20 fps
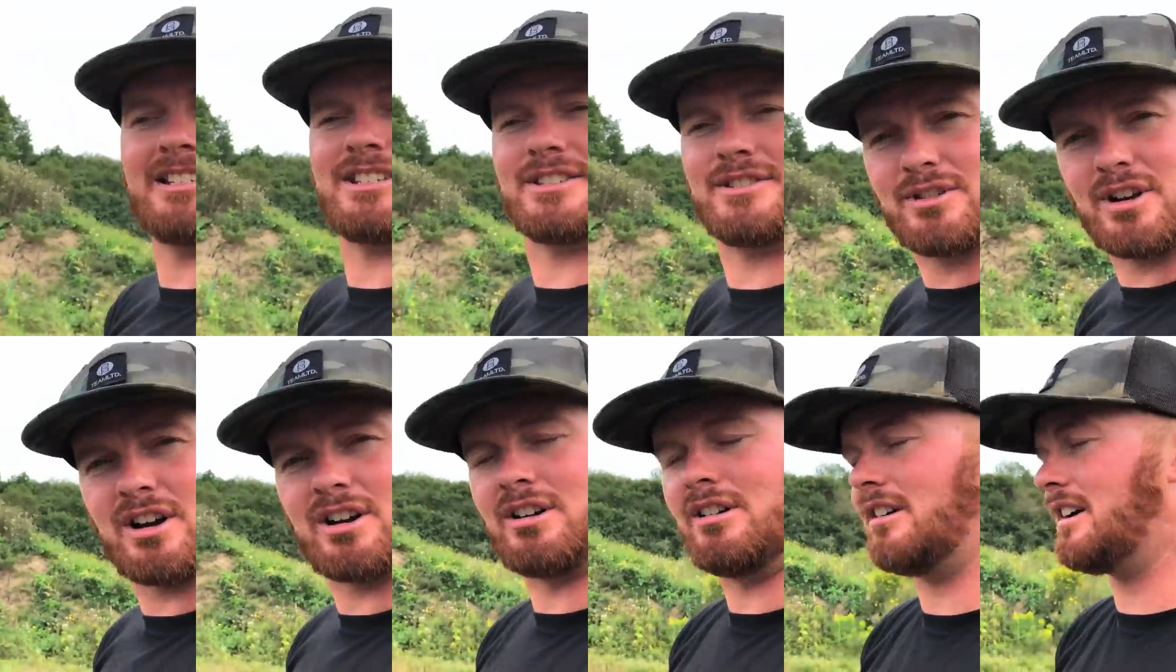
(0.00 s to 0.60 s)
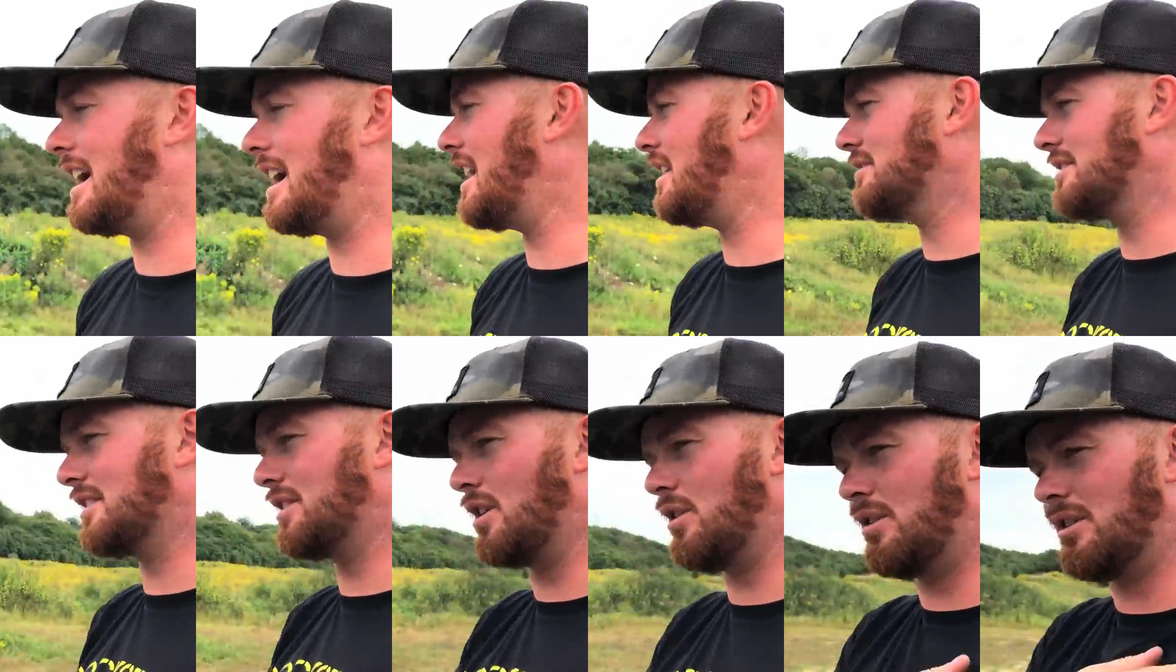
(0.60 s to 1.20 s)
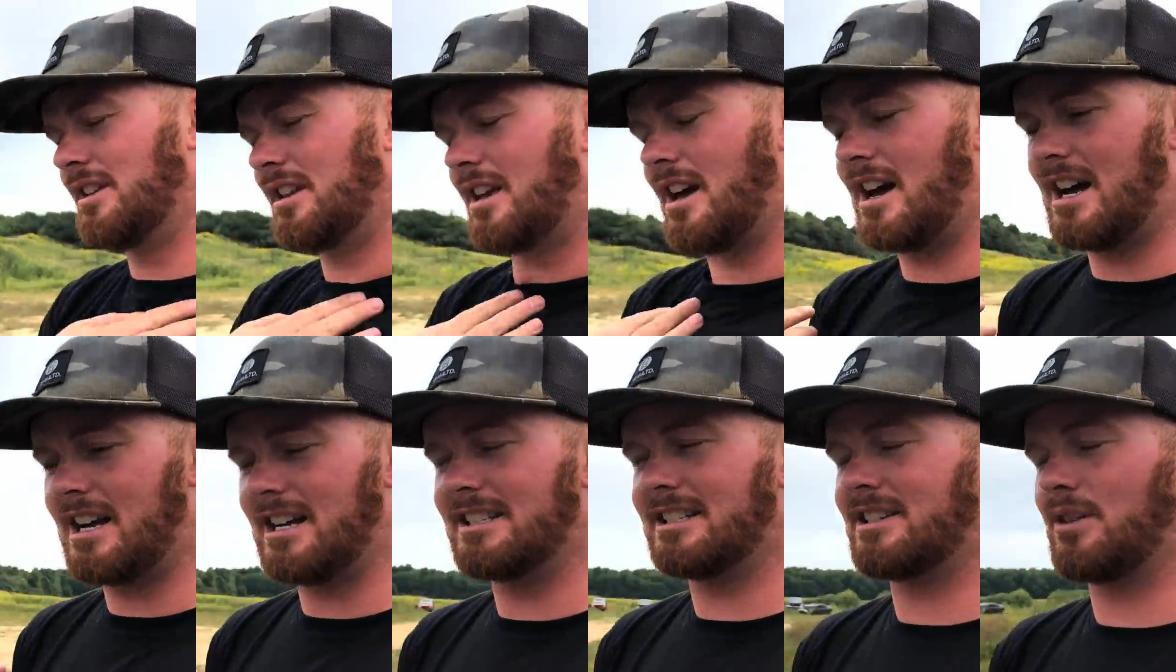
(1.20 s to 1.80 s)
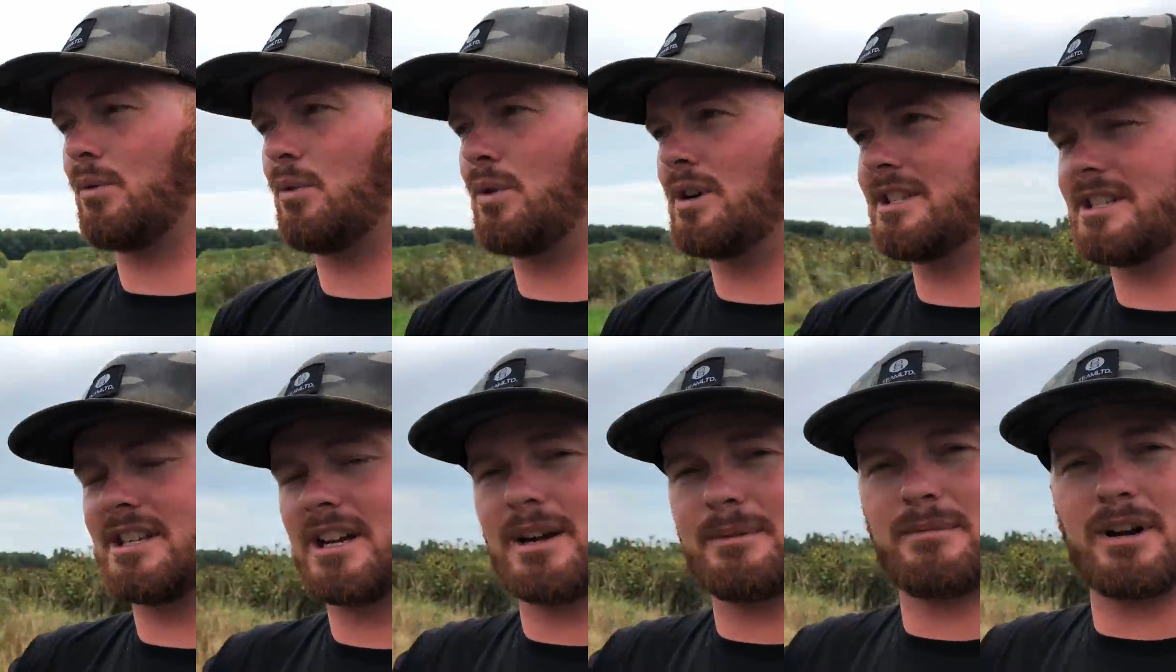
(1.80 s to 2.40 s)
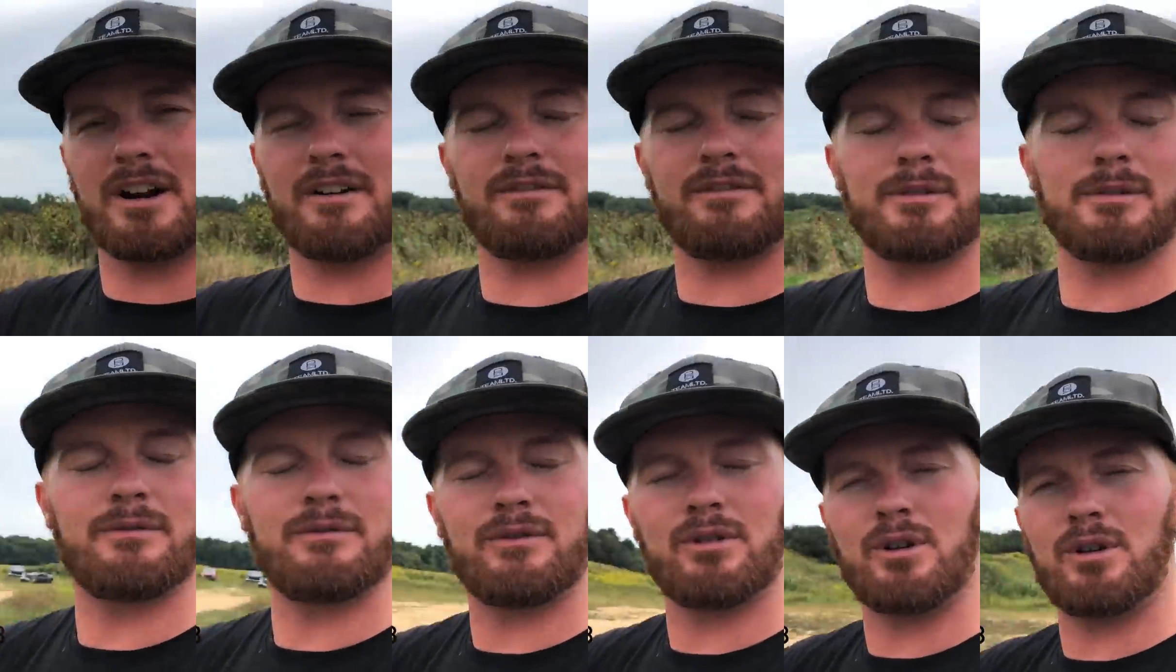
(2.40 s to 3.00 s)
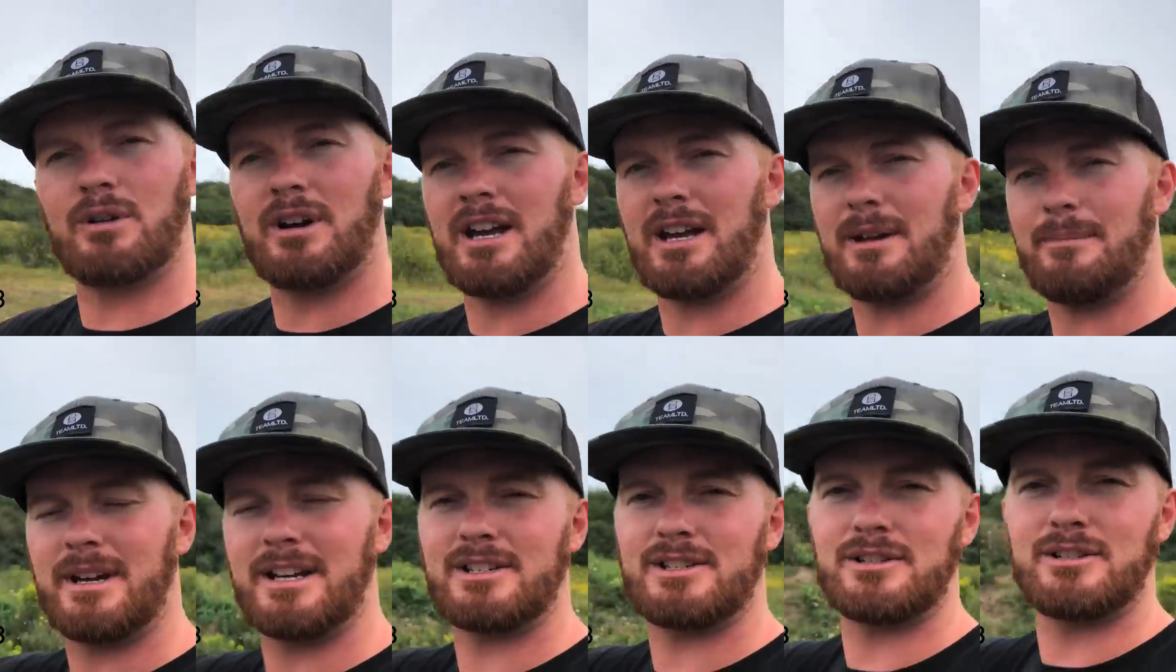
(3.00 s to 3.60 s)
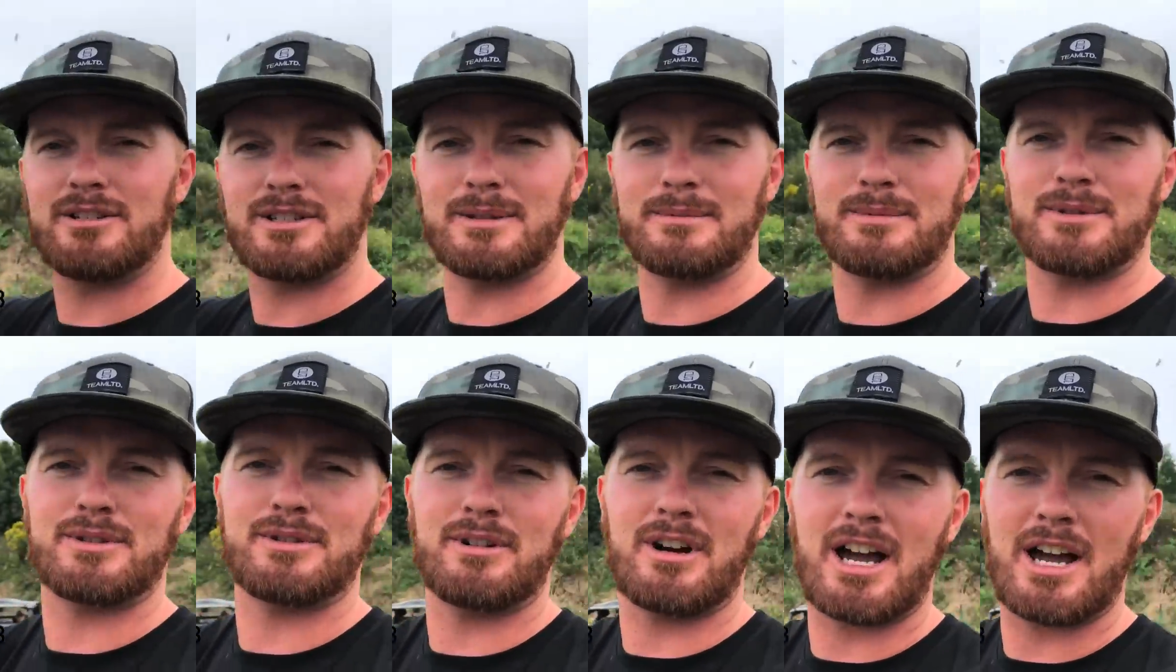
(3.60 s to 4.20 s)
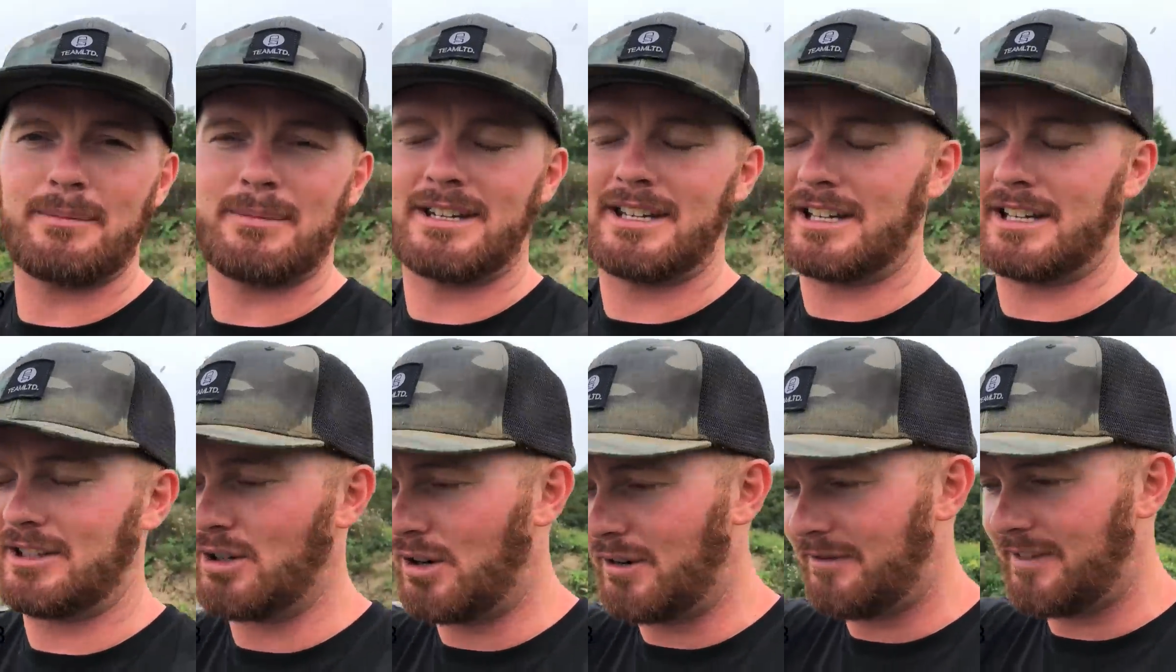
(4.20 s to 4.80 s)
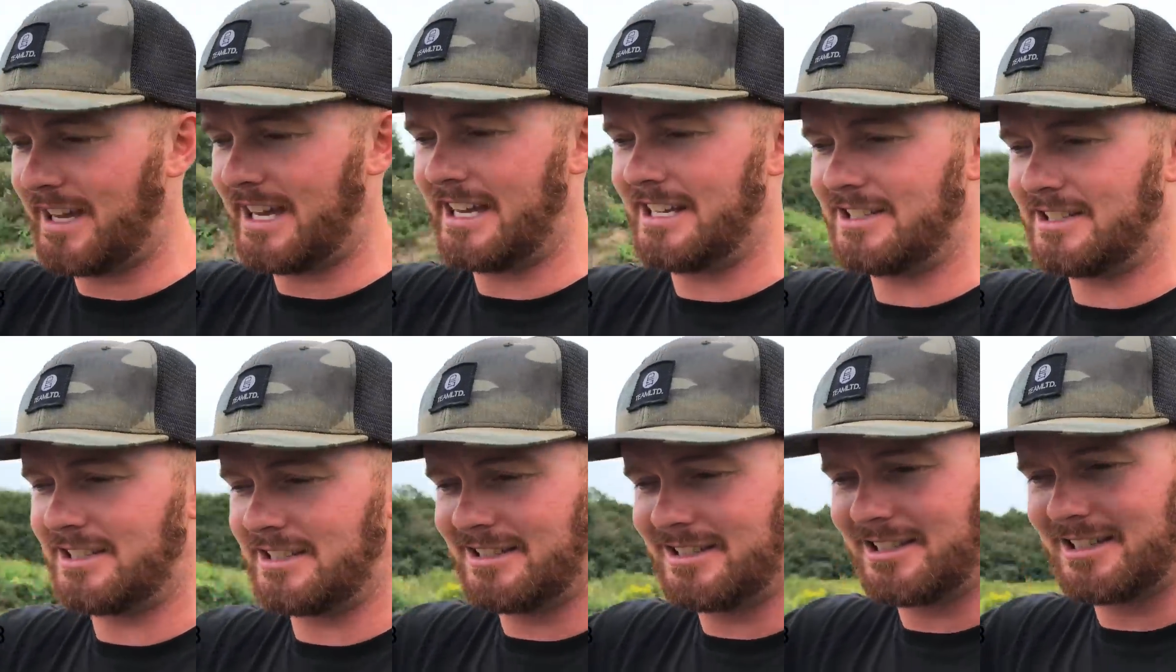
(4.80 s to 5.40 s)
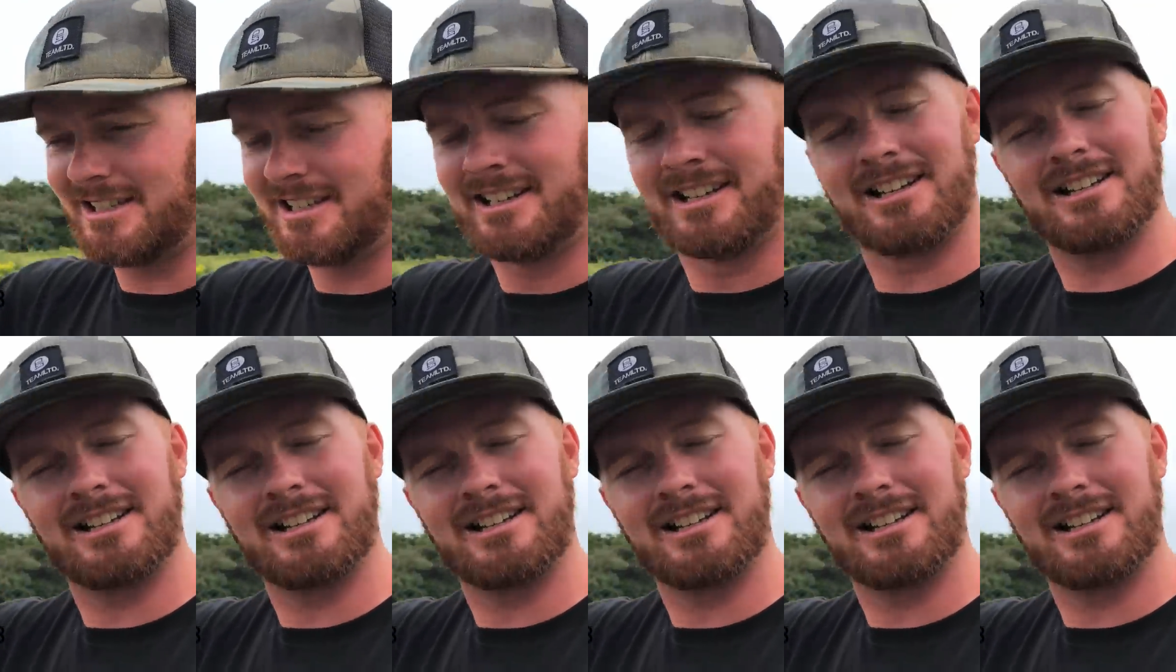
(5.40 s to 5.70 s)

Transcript: struggle how's it going guys what's up mark from 408 make sure you subscribe and hit notifications